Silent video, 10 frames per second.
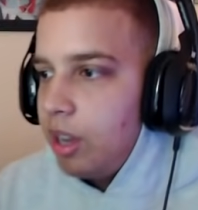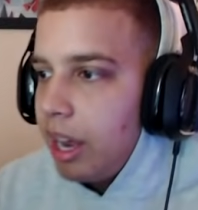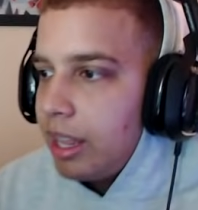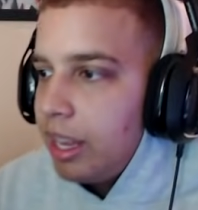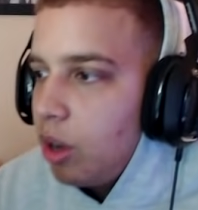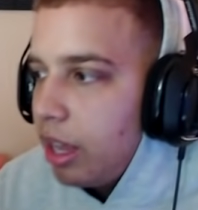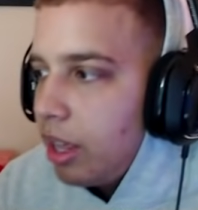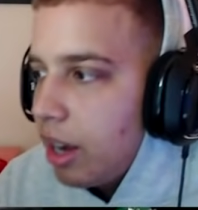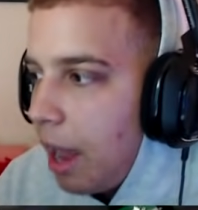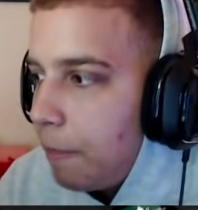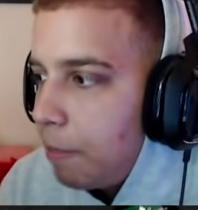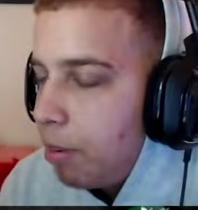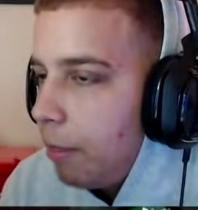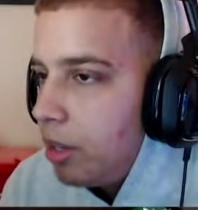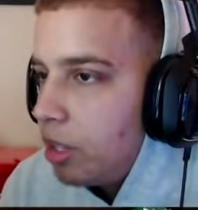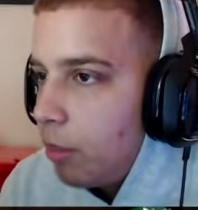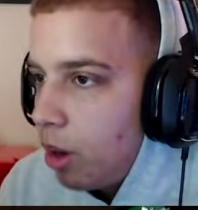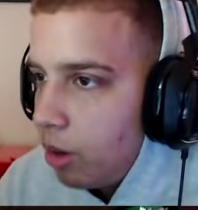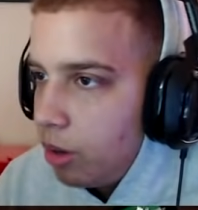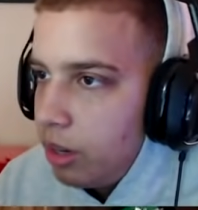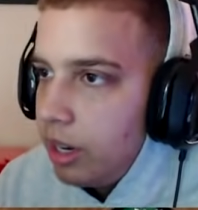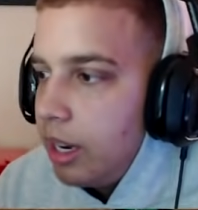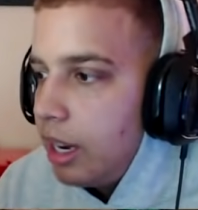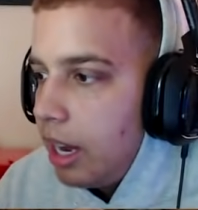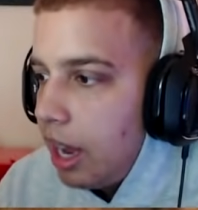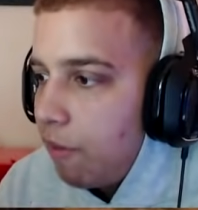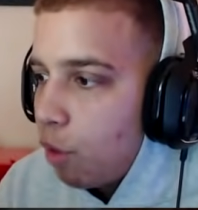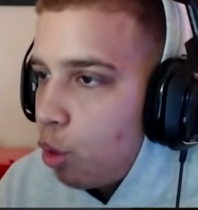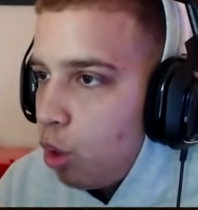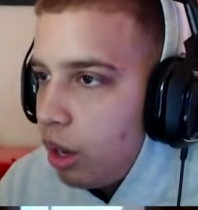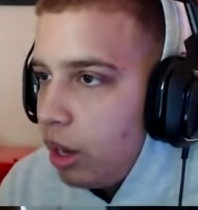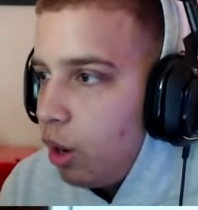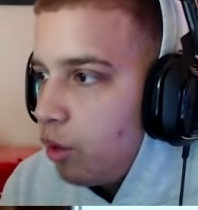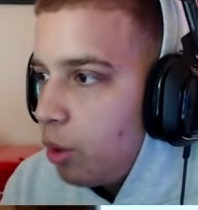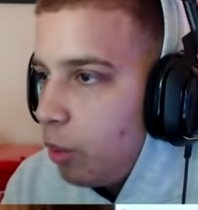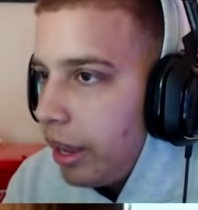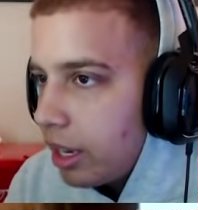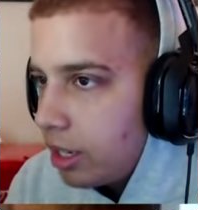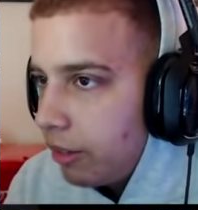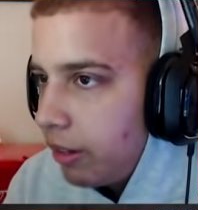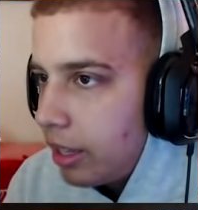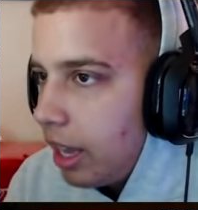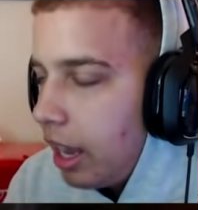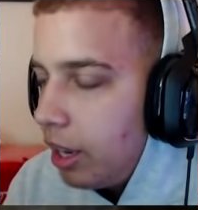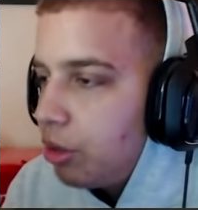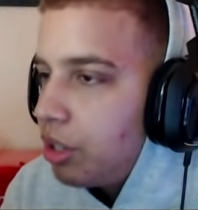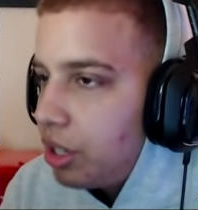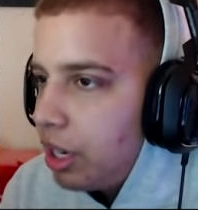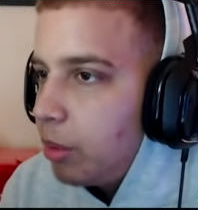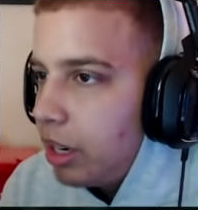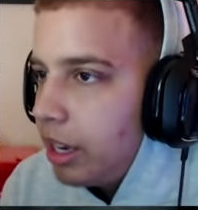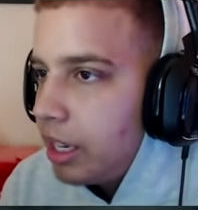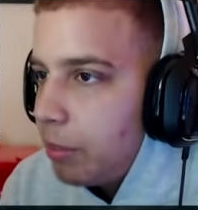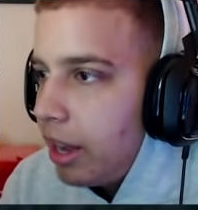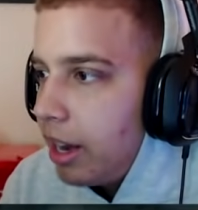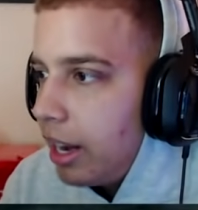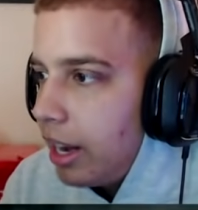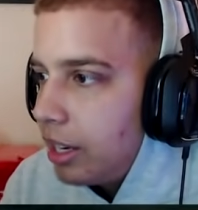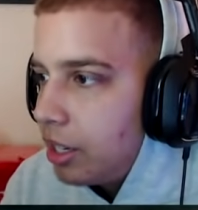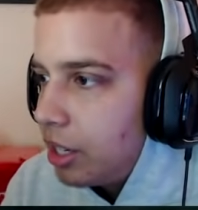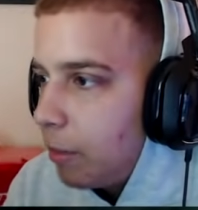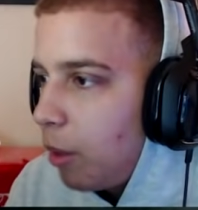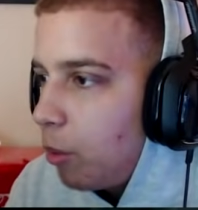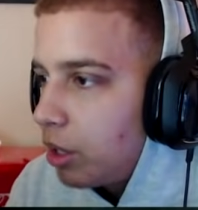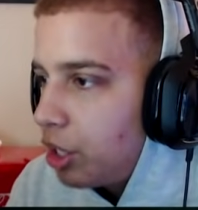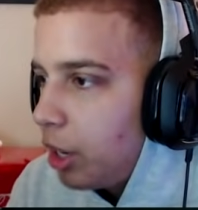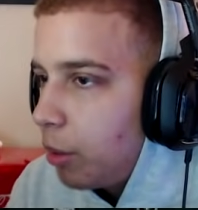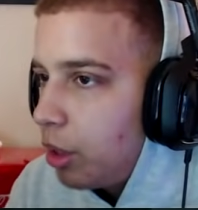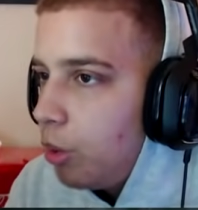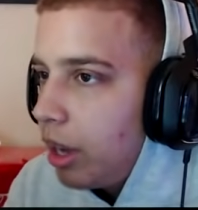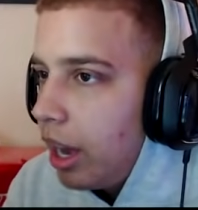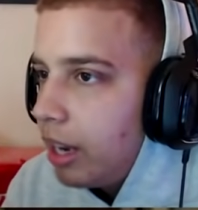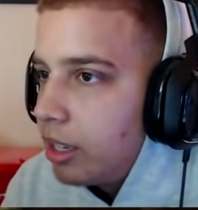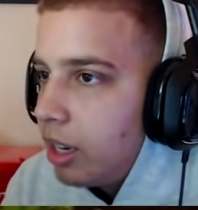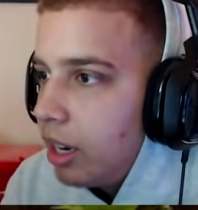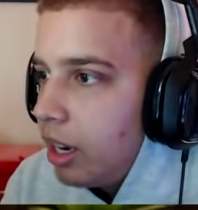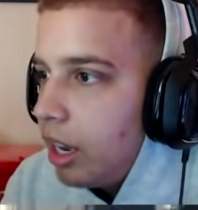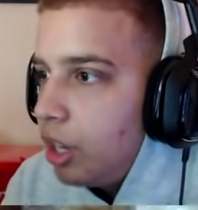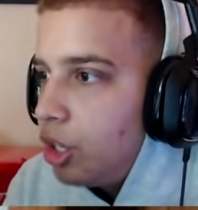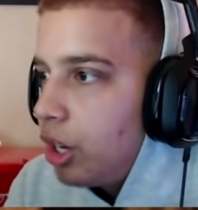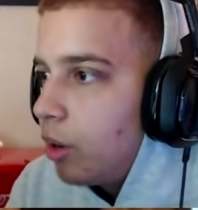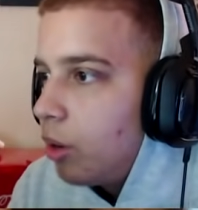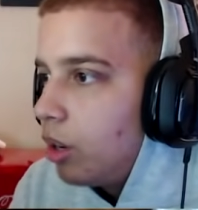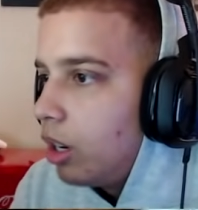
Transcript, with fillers: I think it'll either happen probably tomorrow. Uh, I've recorded over the weekend, stuff like that. You'll just see what it is, man. And it's just something I want to share with you guys in general.